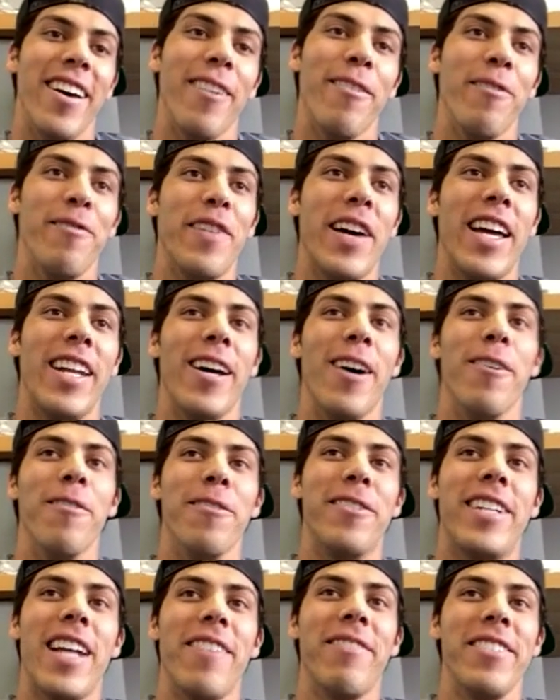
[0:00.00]
if had
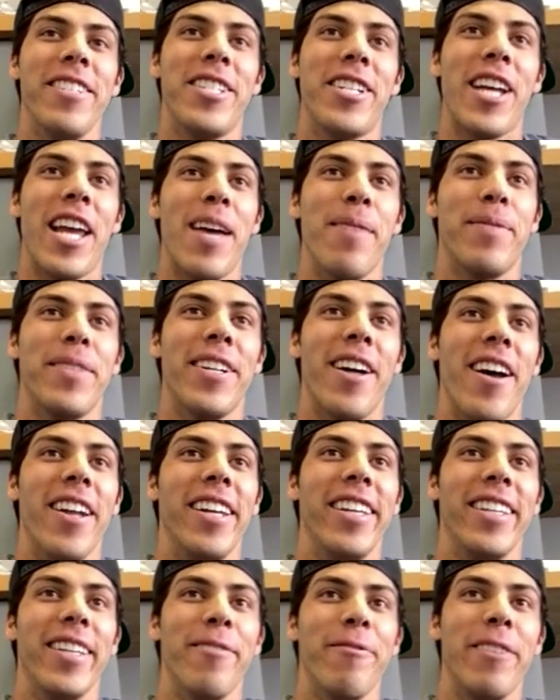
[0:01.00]
07 champs on
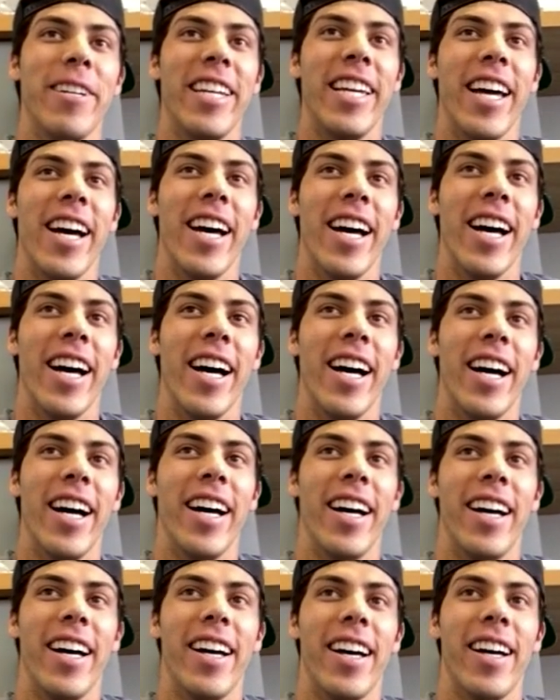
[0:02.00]
it, then we uh,
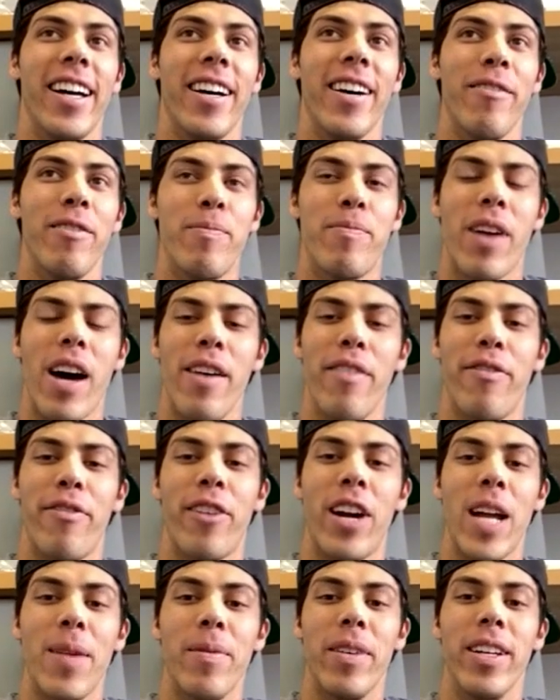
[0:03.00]
we'd probably
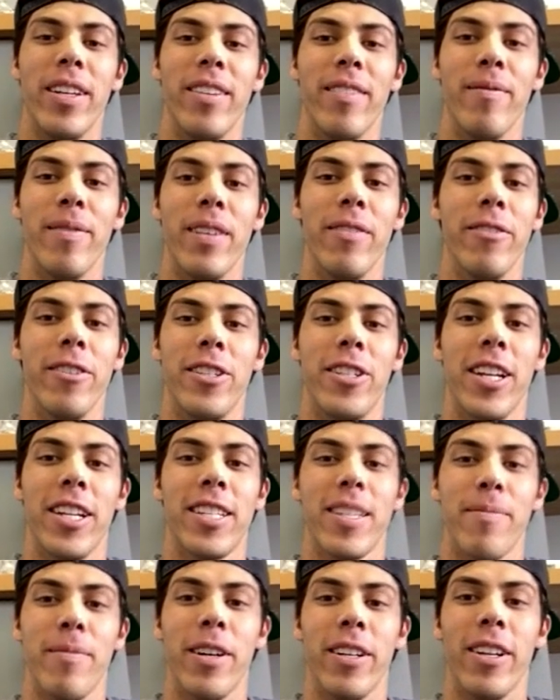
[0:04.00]
frame it. But if it was
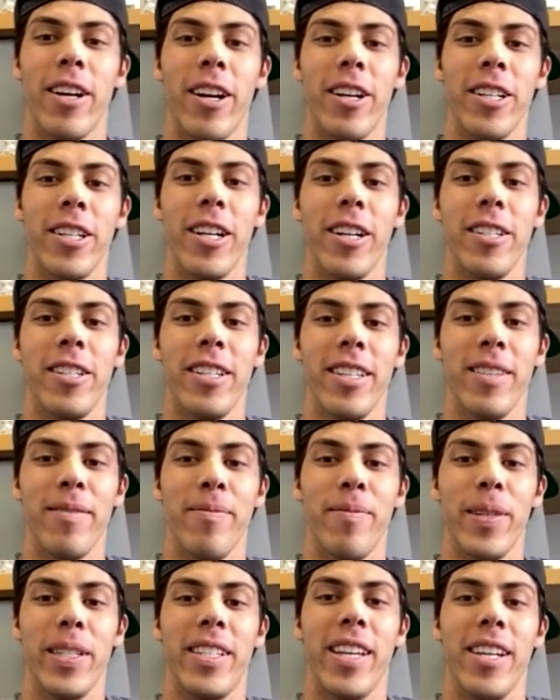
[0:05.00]
just the Millar jersey,
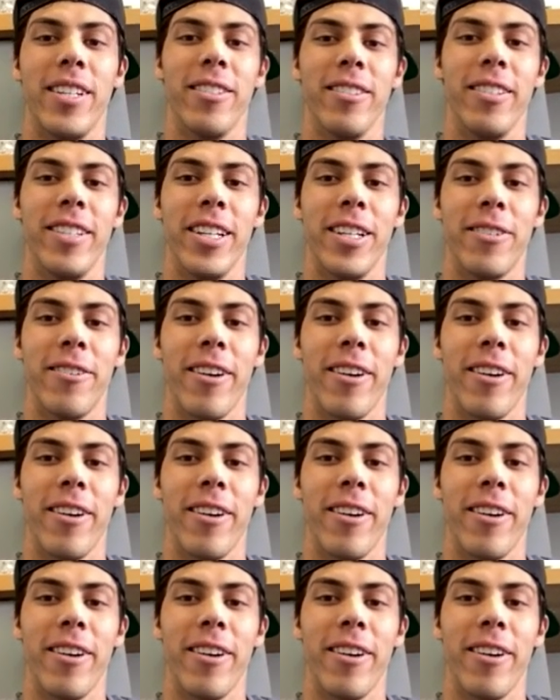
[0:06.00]
then potential dish